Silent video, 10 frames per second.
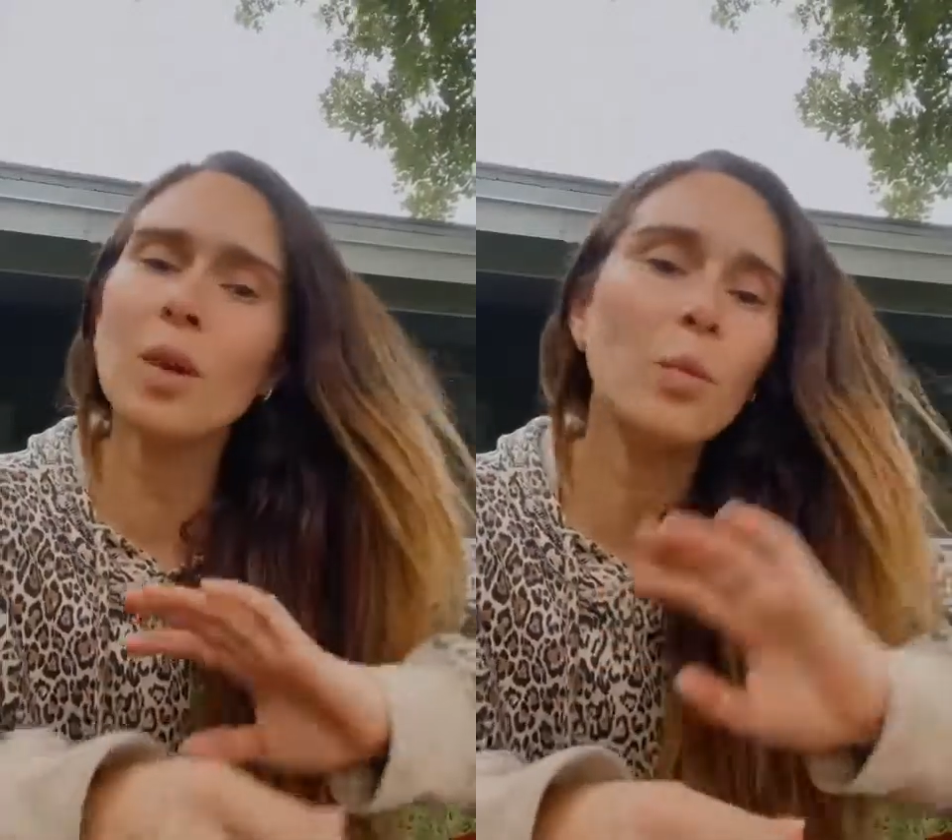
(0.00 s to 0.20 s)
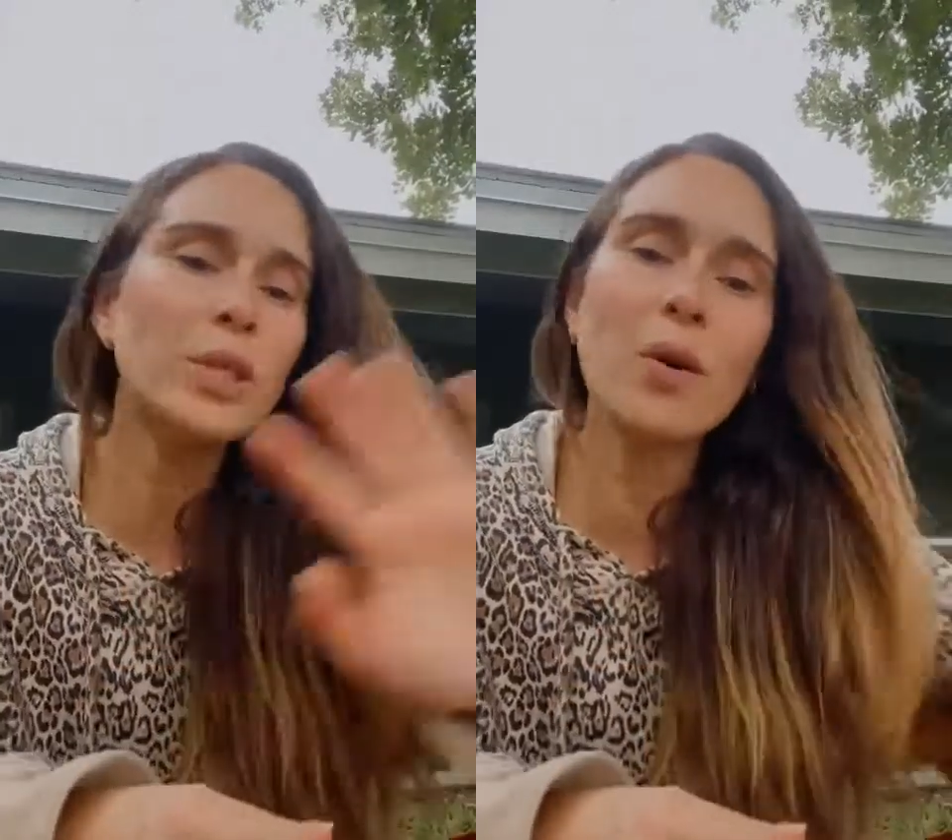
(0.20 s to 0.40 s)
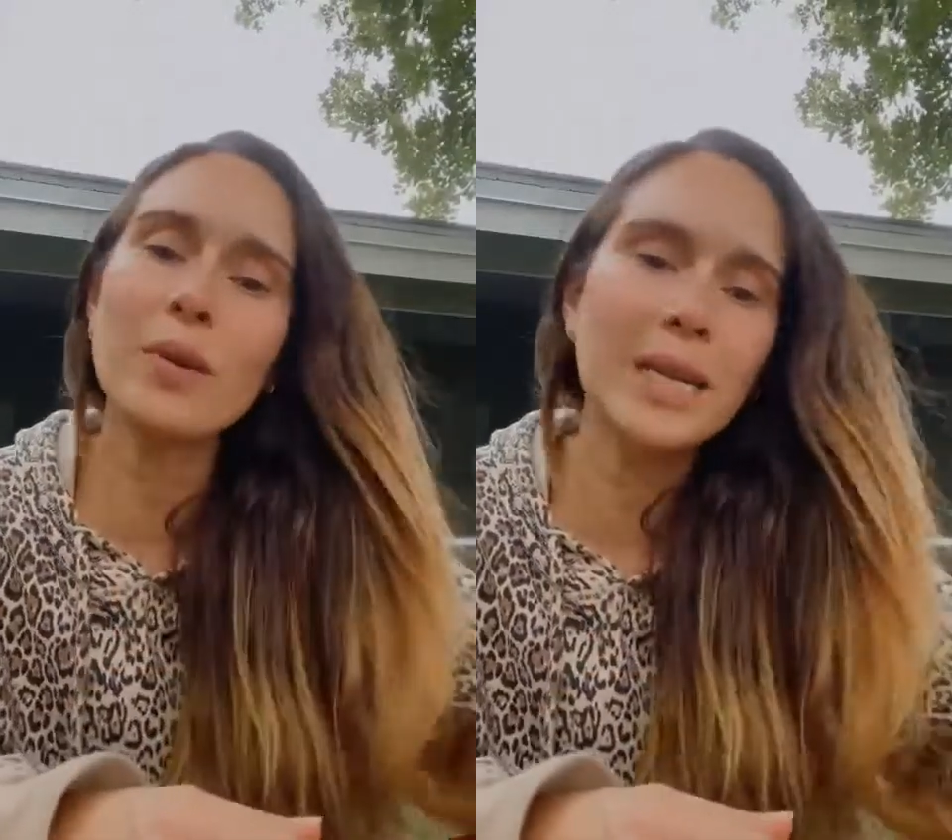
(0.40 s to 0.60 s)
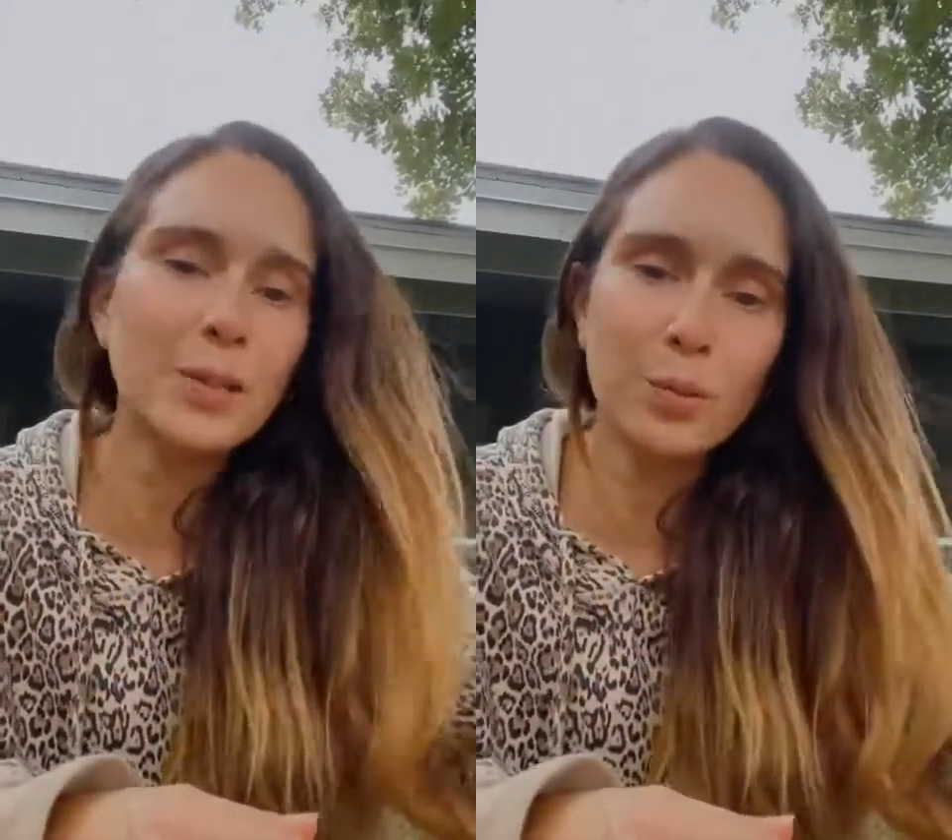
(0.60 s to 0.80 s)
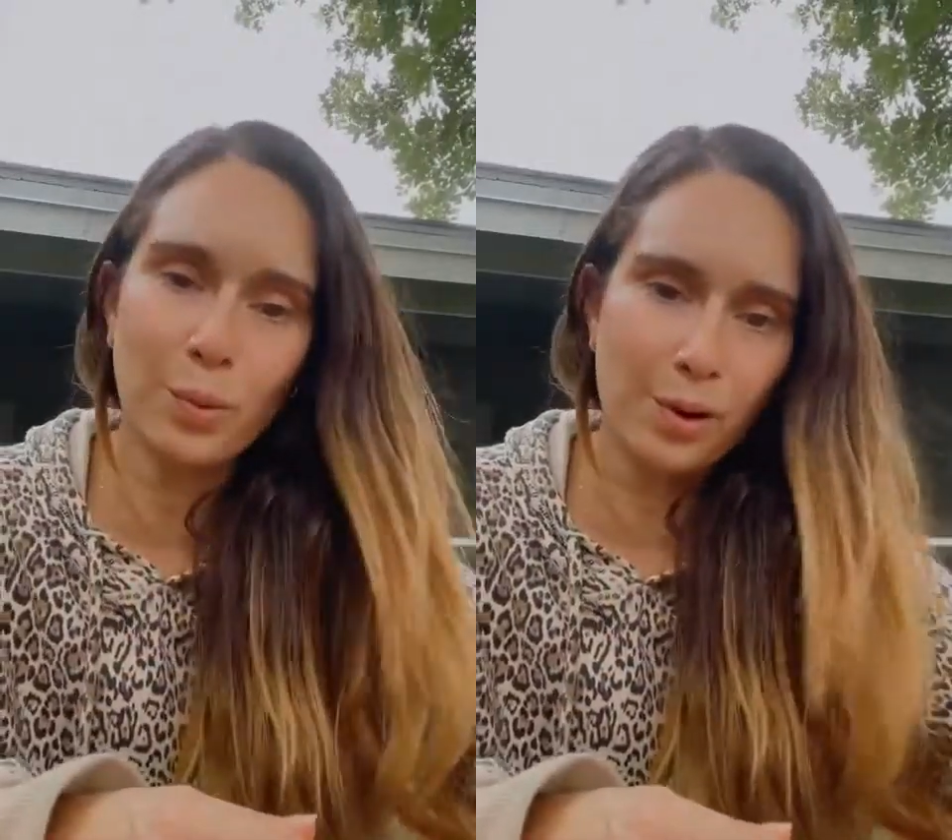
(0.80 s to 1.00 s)
We don't need
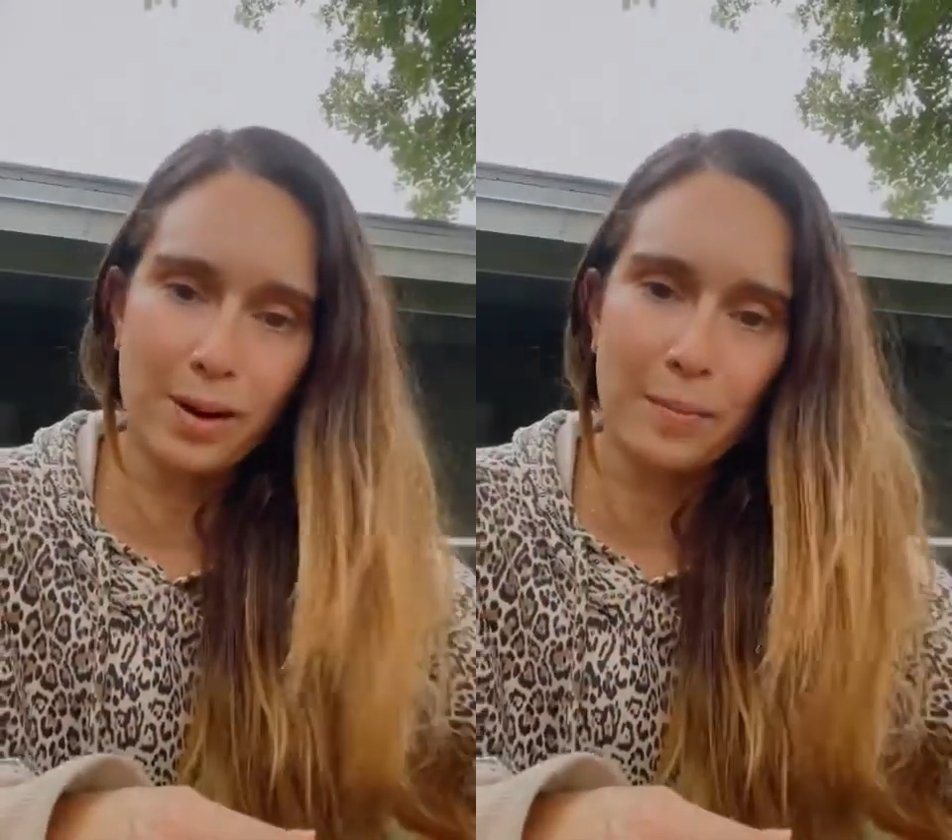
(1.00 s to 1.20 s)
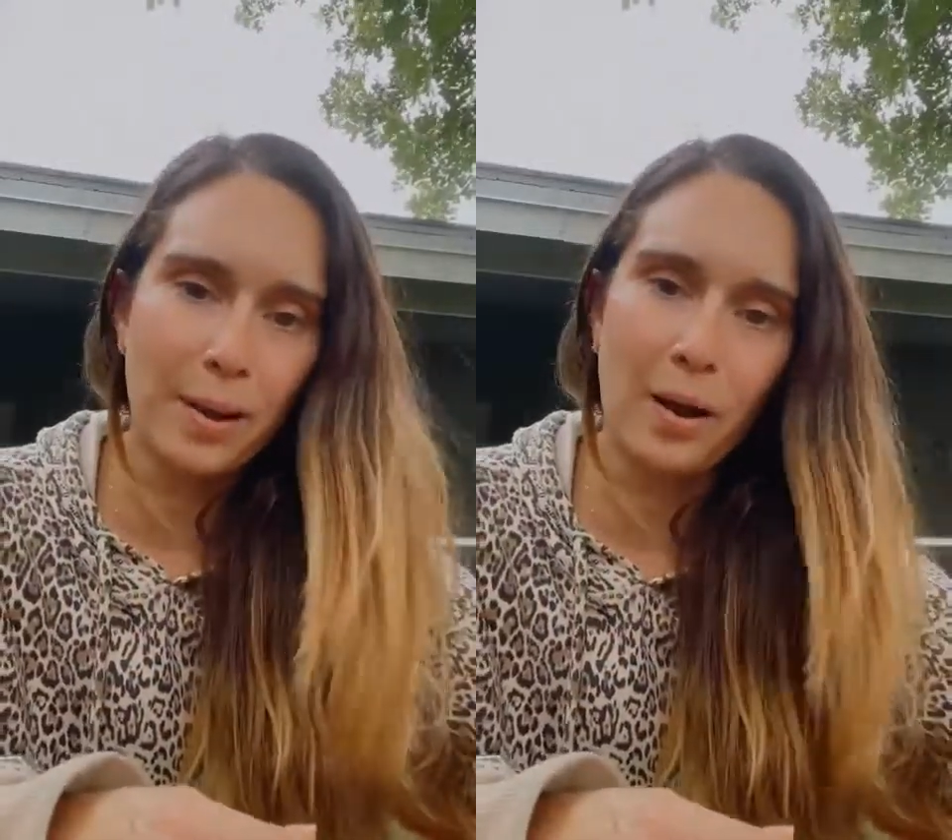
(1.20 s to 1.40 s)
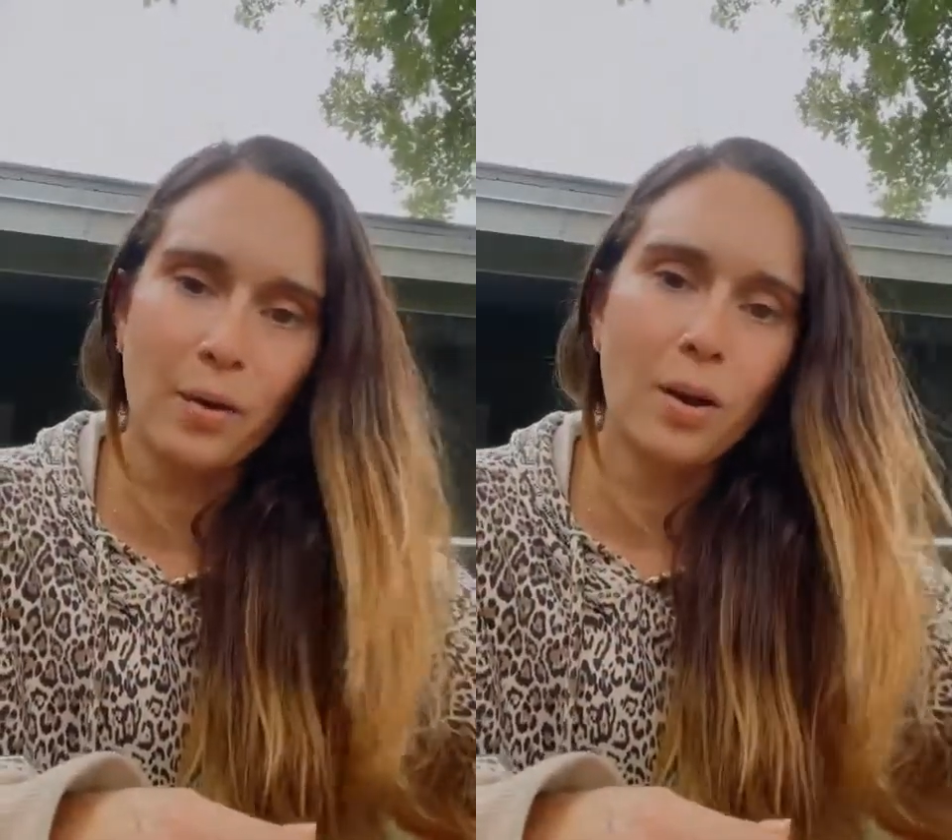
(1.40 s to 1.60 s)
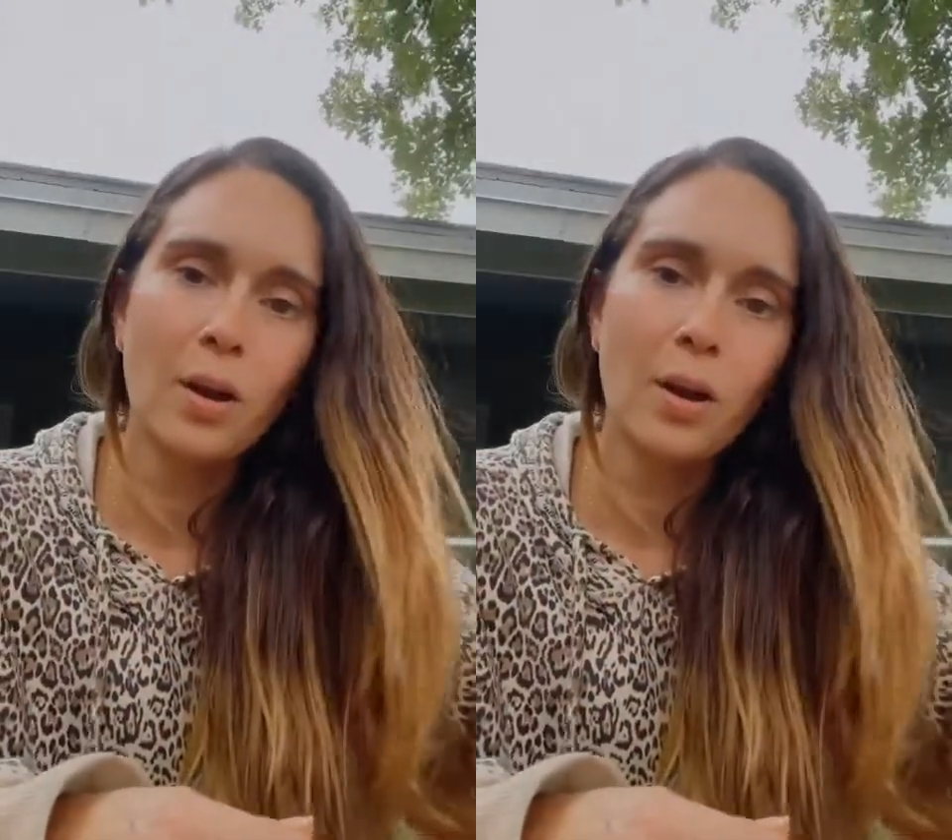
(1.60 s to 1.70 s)
to worry about